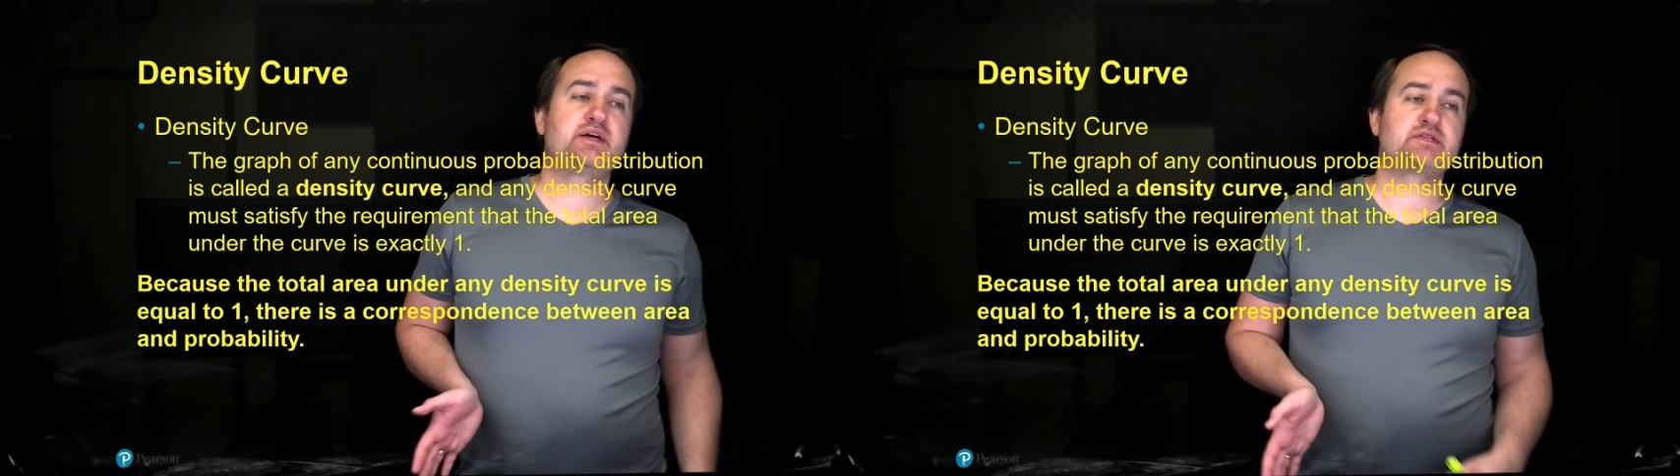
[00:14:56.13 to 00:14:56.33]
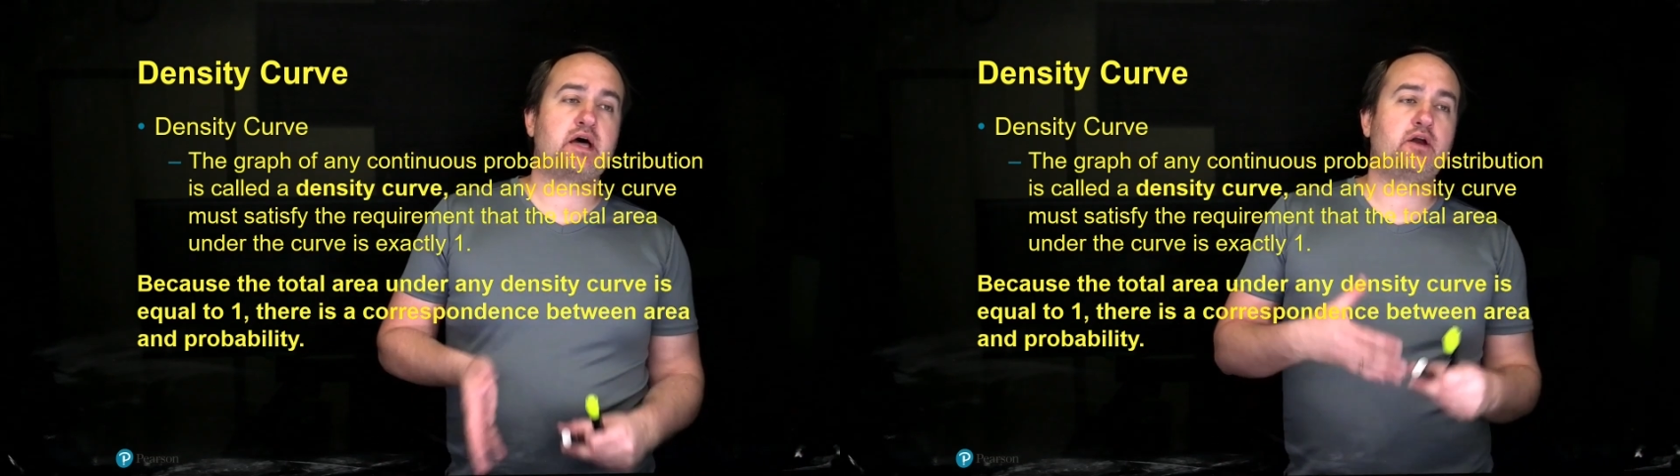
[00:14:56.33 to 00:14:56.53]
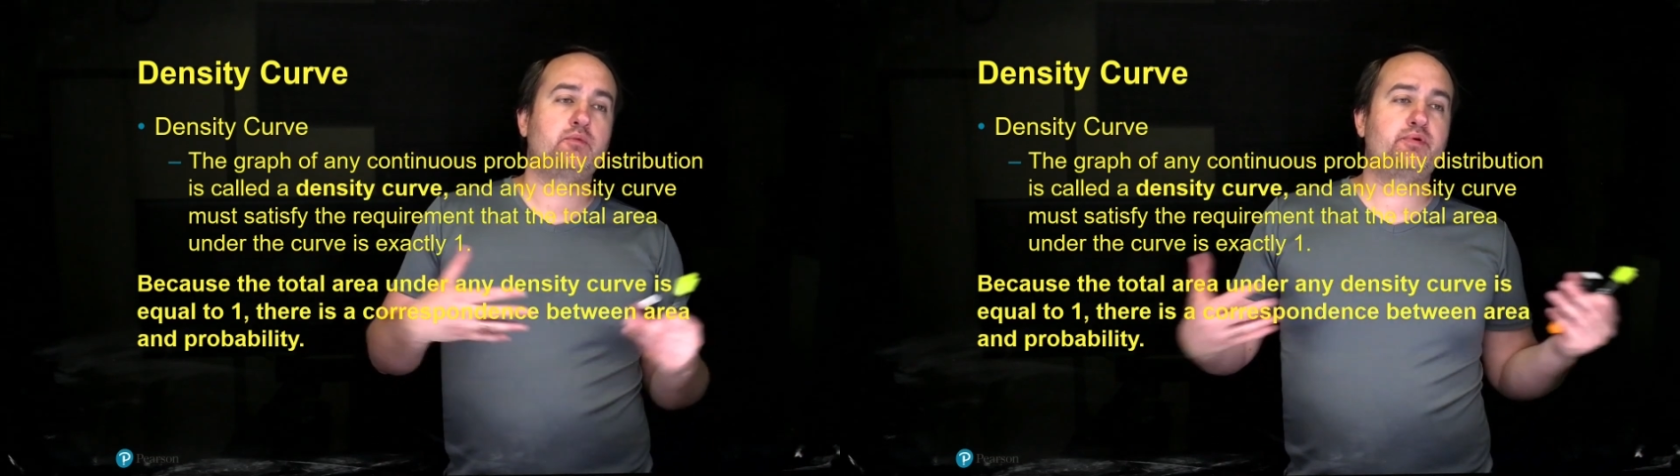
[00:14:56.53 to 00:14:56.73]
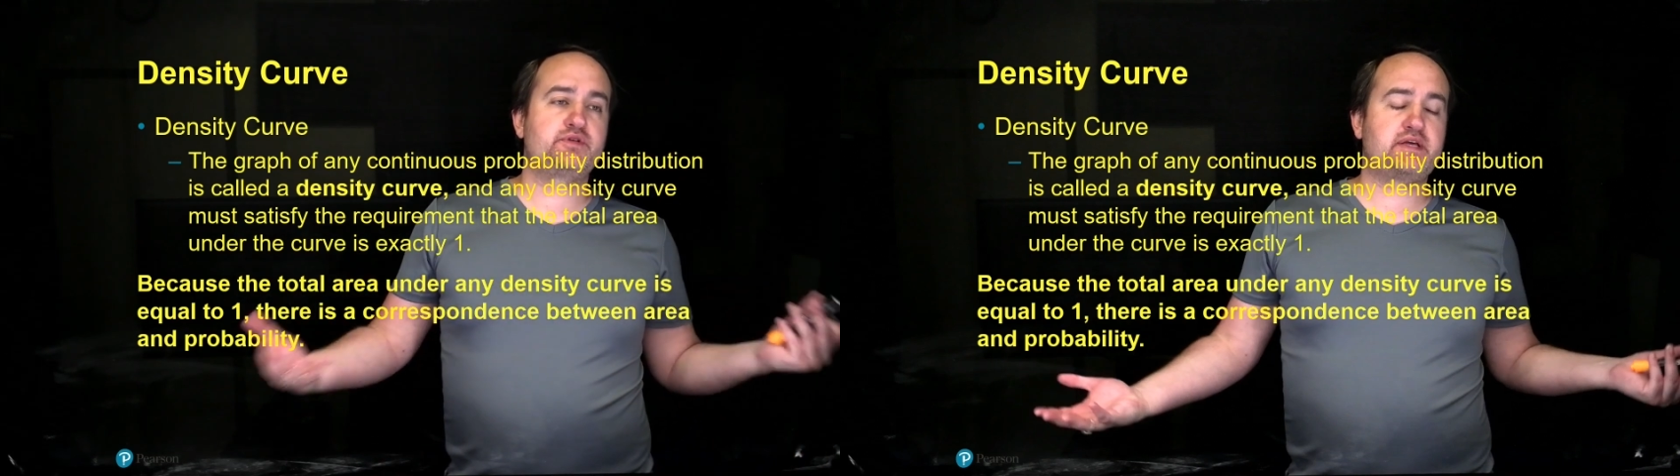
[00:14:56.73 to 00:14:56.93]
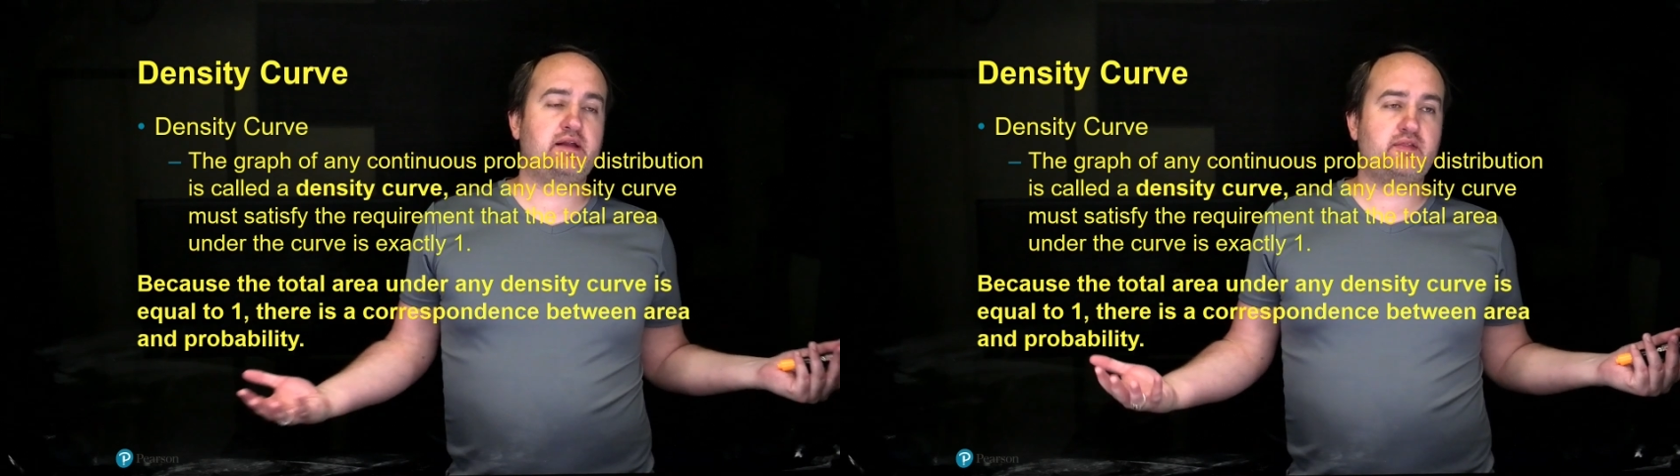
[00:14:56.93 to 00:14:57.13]

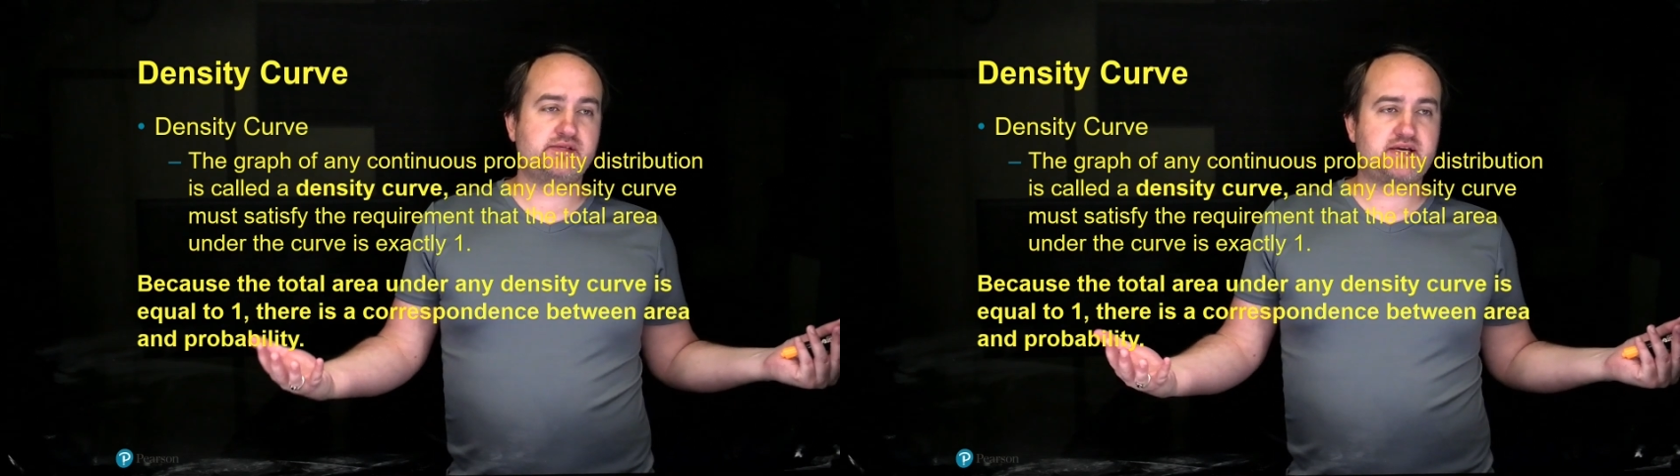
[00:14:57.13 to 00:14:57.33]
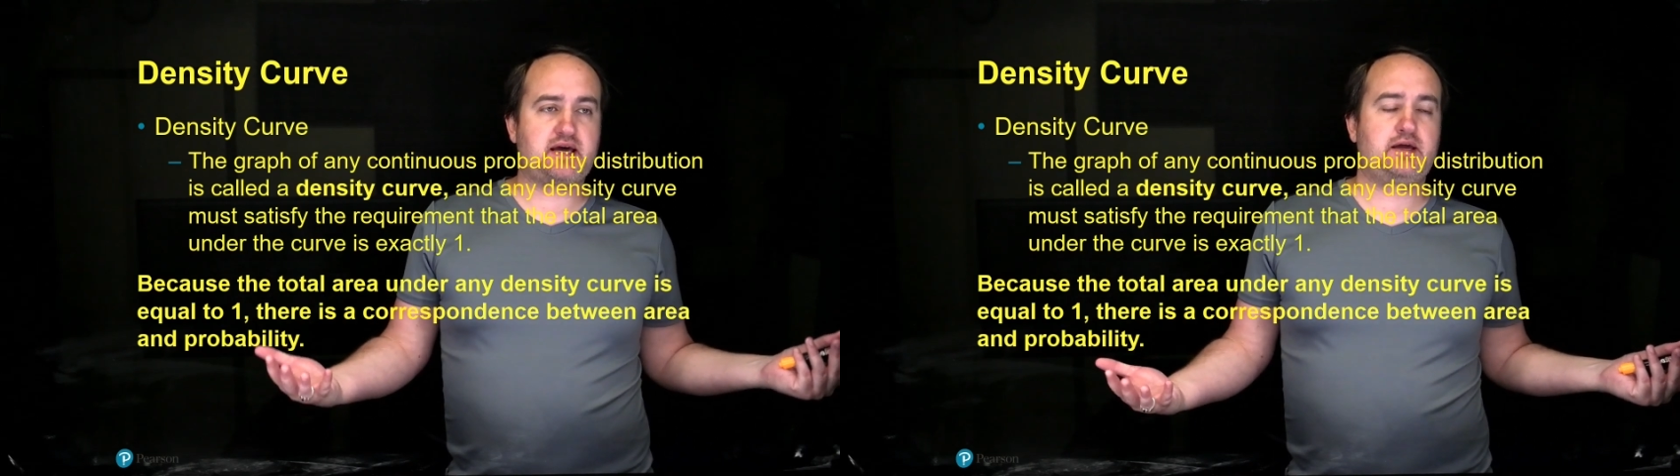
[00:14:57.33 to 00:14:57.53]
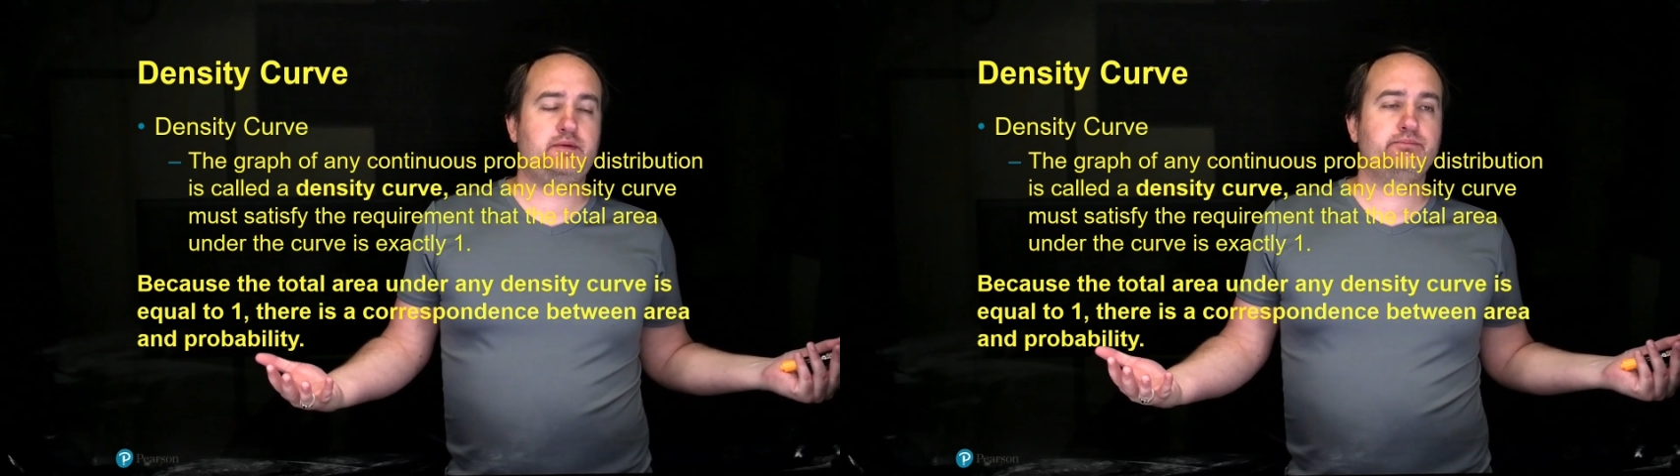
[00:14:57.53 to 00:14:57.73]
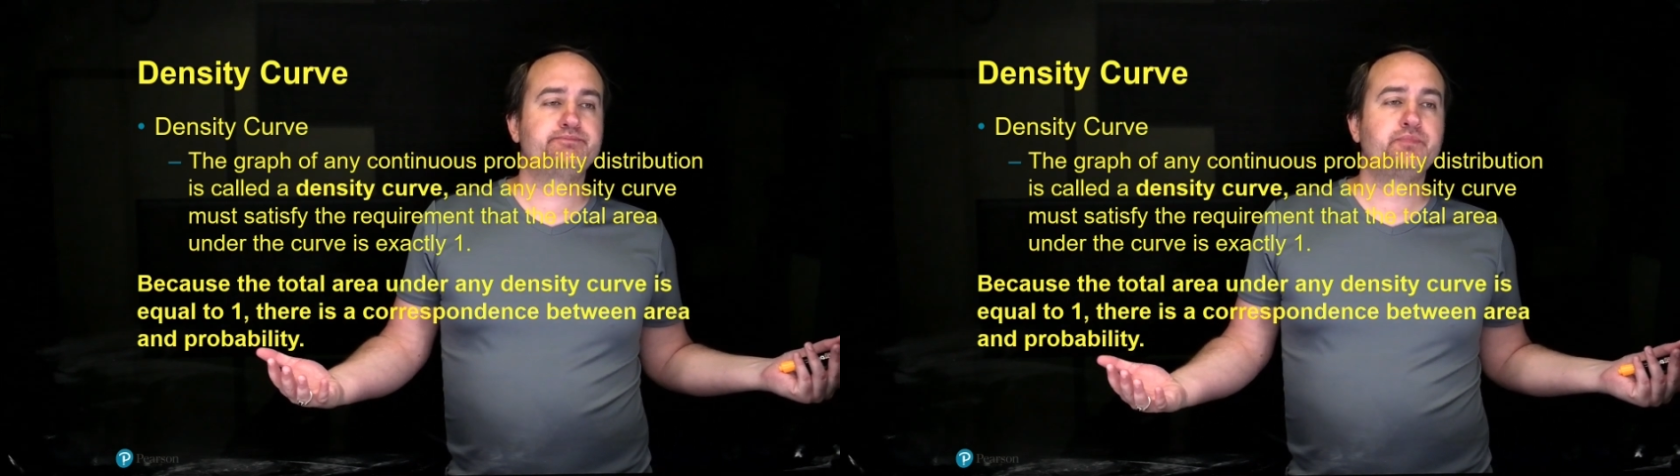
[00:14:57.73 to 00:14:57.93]
100% of the time,